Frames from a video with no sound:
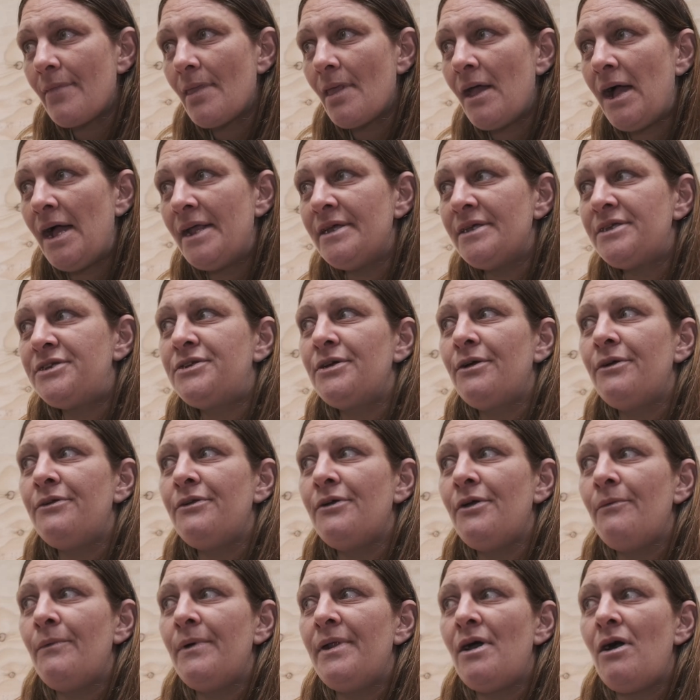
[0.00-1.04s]
I just don't
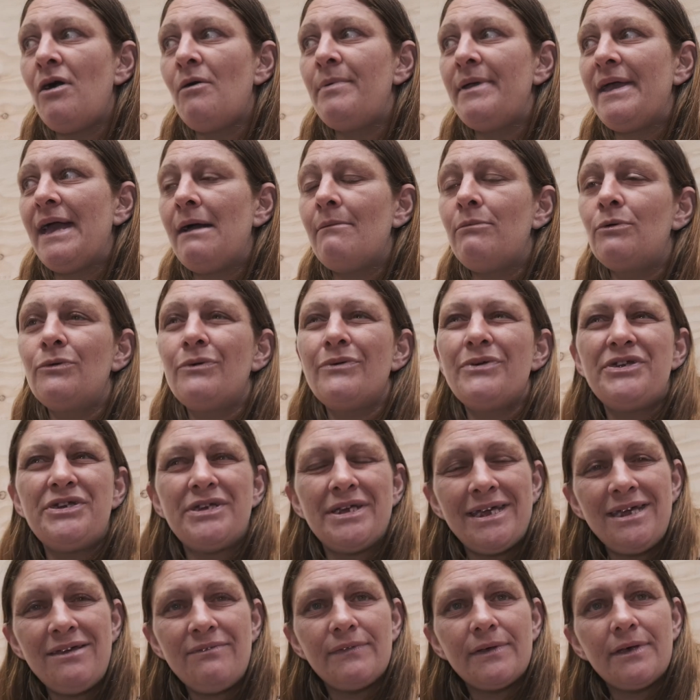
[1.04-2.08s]
know when I'll be able to
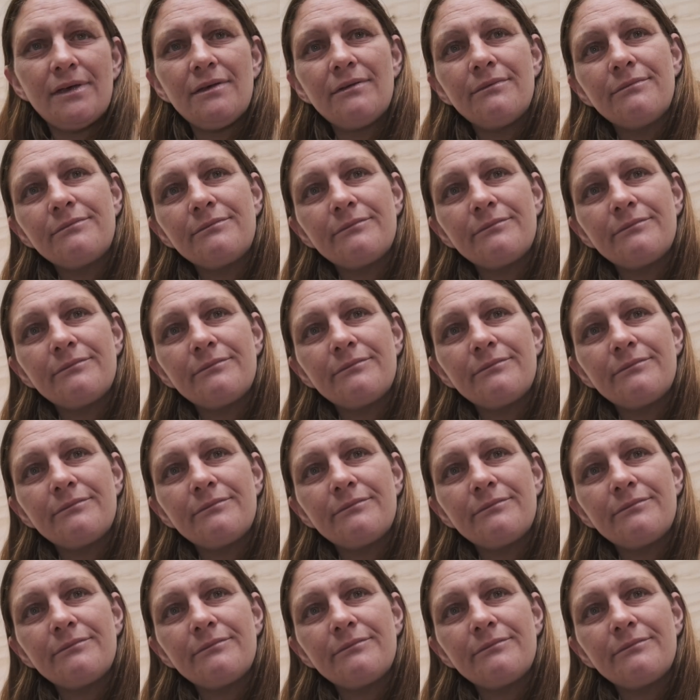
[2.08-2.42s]
achieve it.